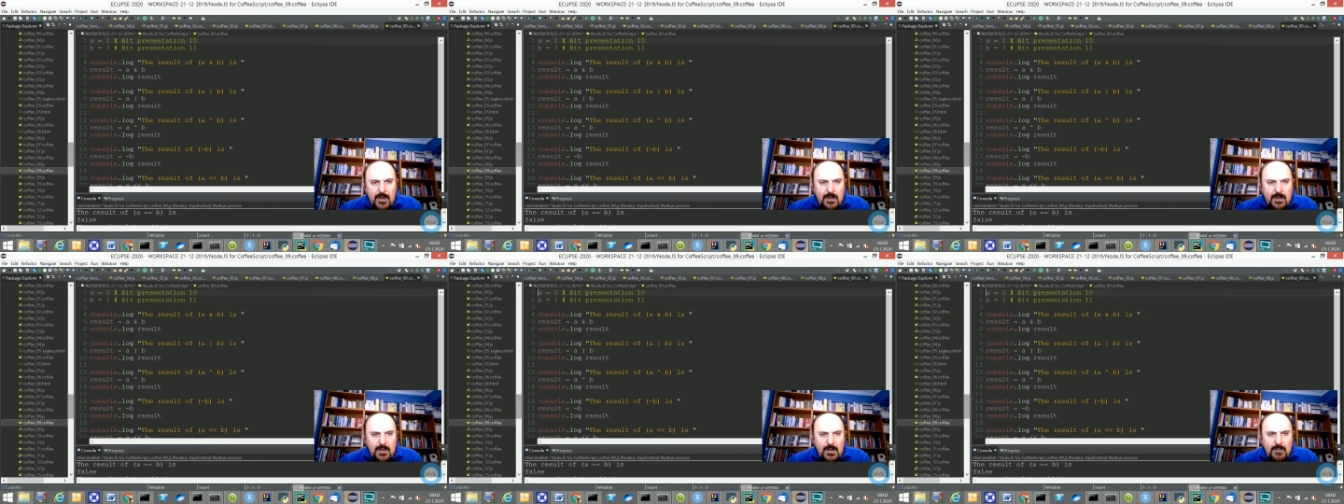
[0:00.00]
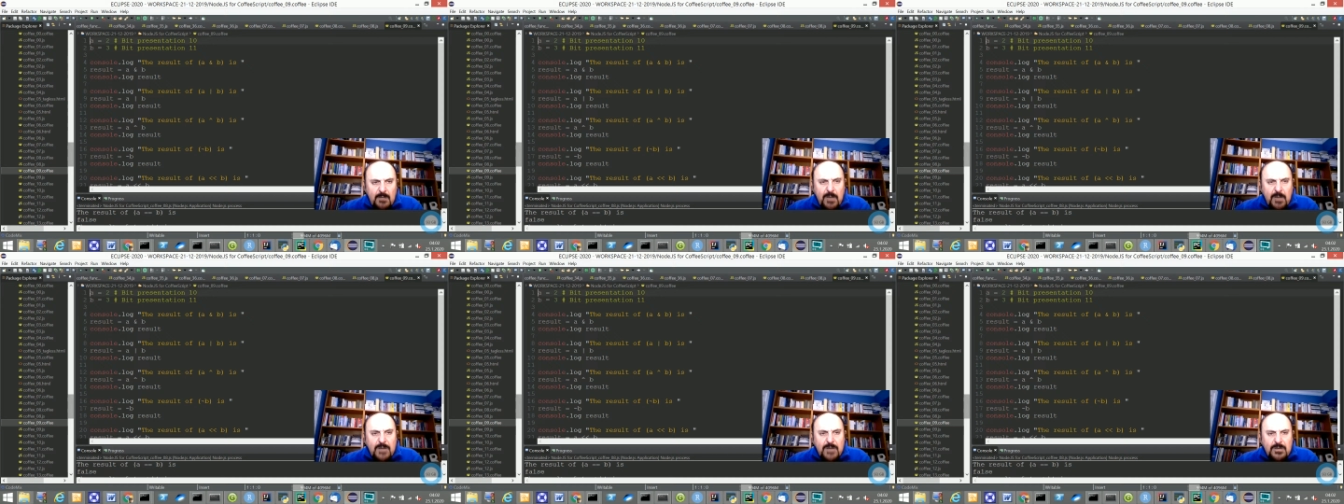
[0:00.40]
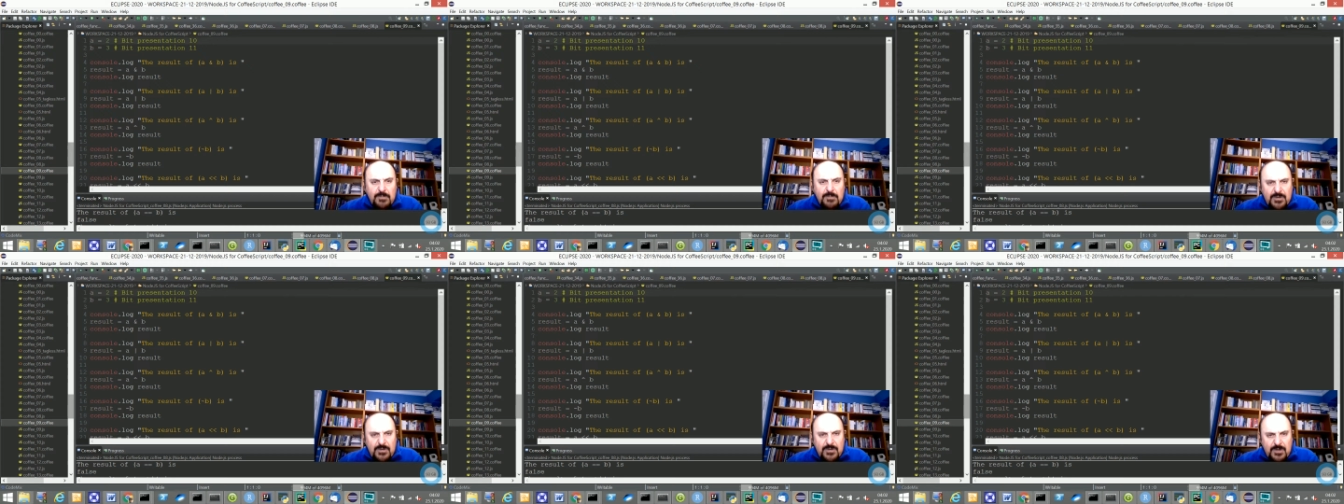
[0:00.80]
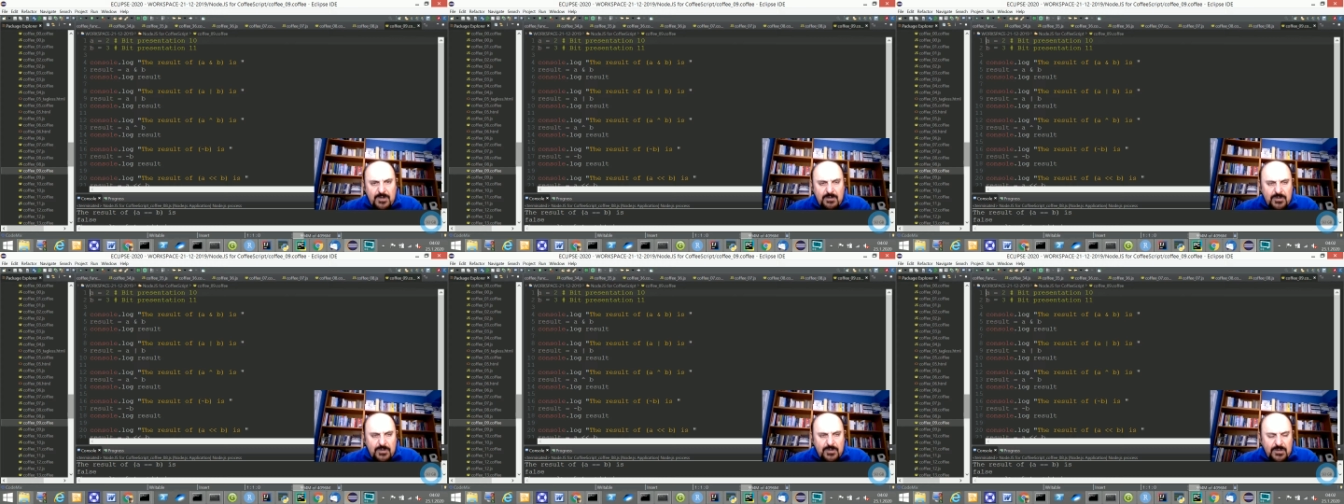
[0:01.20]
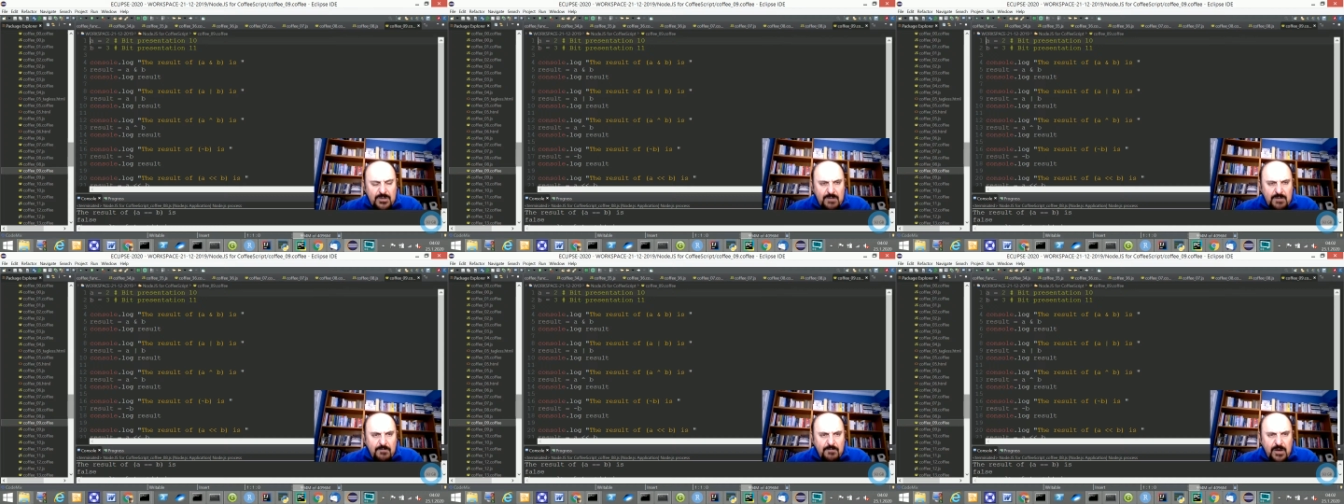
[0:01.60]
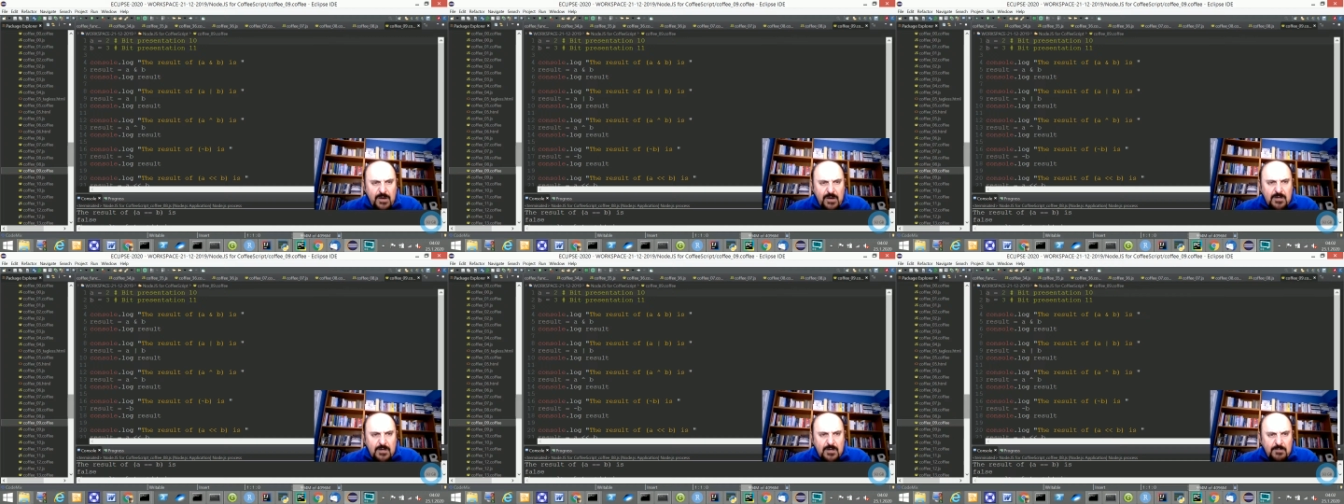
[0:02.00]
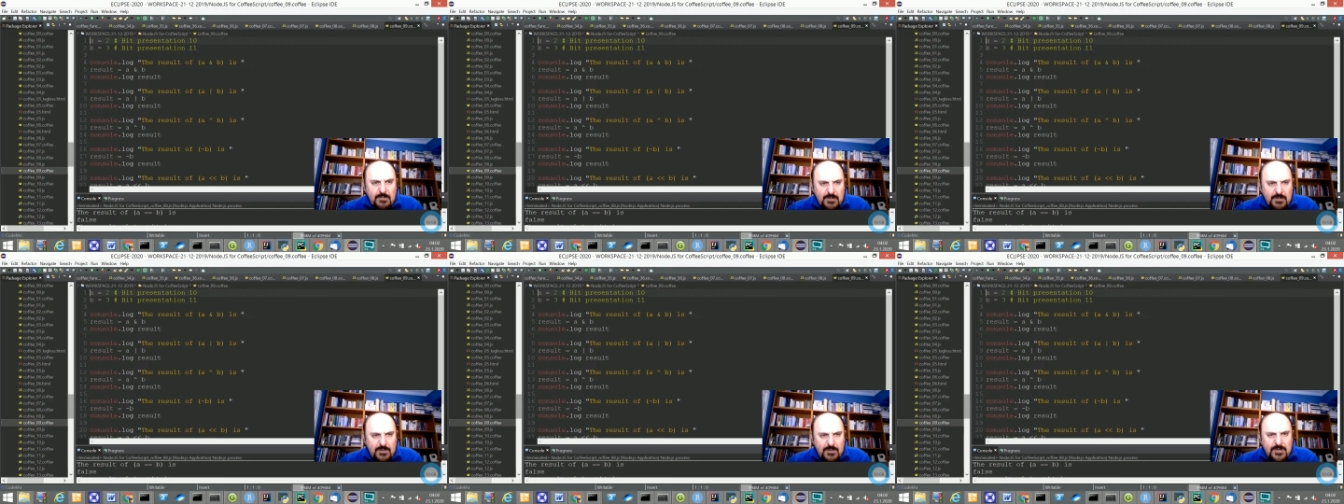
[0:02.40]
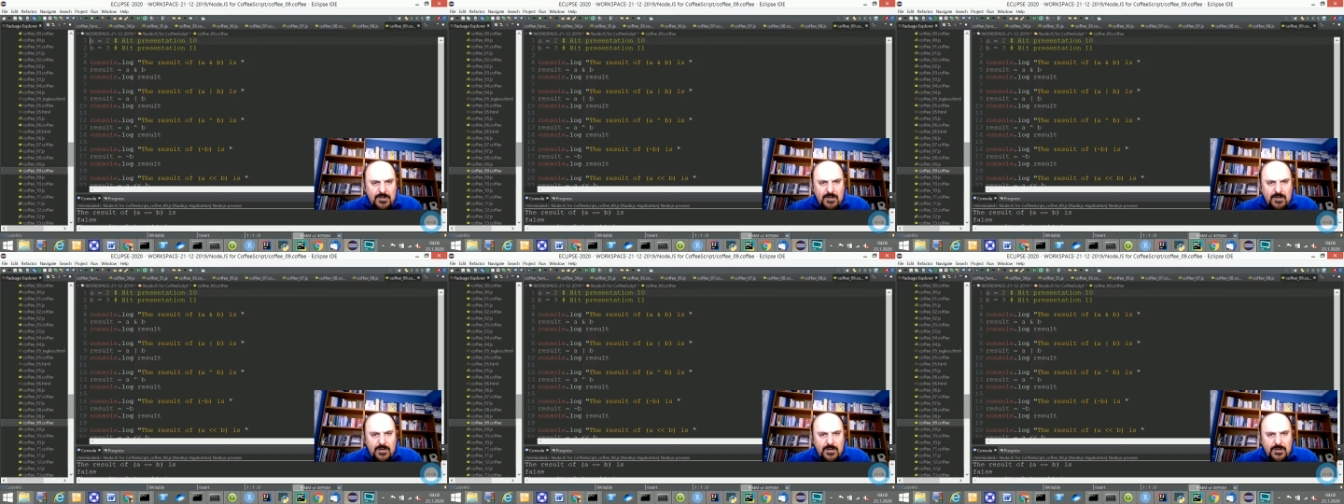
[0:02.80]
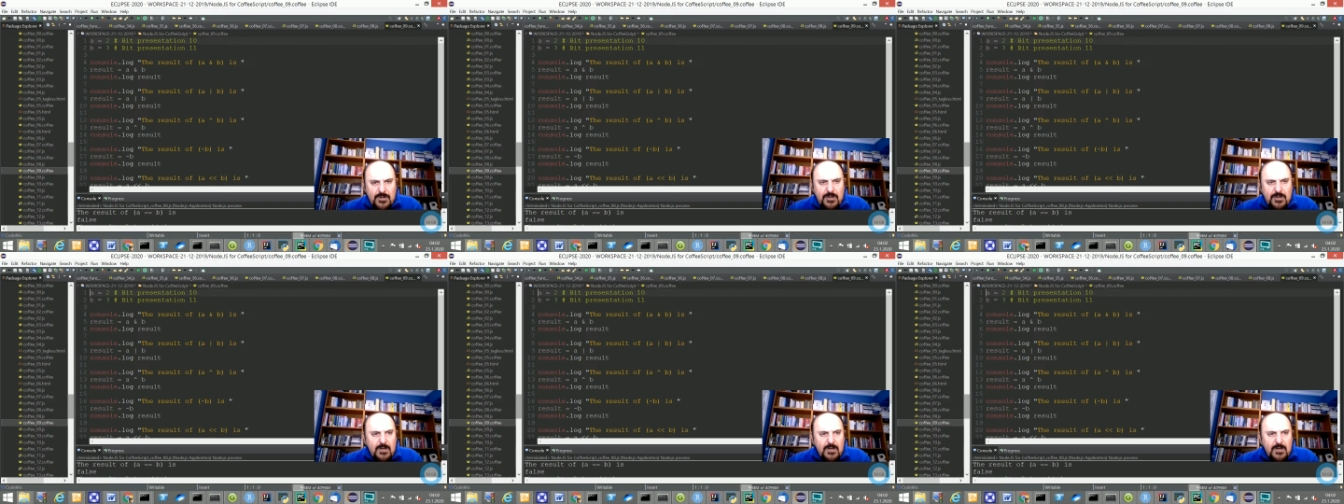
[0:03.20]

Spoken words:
binary presentation, in fact bit presentation.